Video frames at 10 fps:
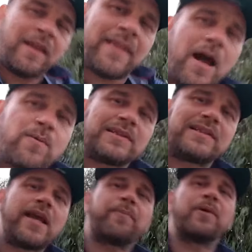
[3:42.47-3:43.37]
That was
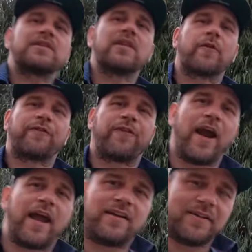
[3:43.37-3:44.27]
zebra's little
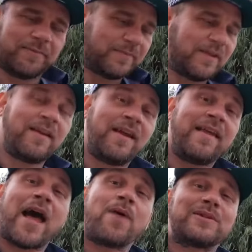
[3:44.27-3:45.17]
friend.
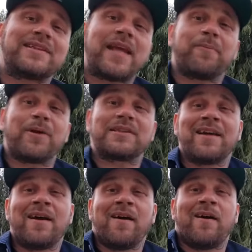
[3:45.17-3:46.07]
That was zebra's
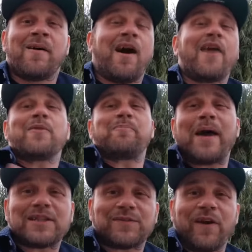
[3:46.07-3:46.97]
other
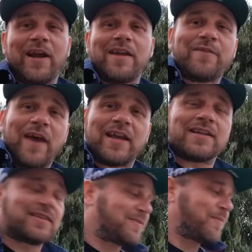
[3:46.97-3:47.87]
best friend in Vegas.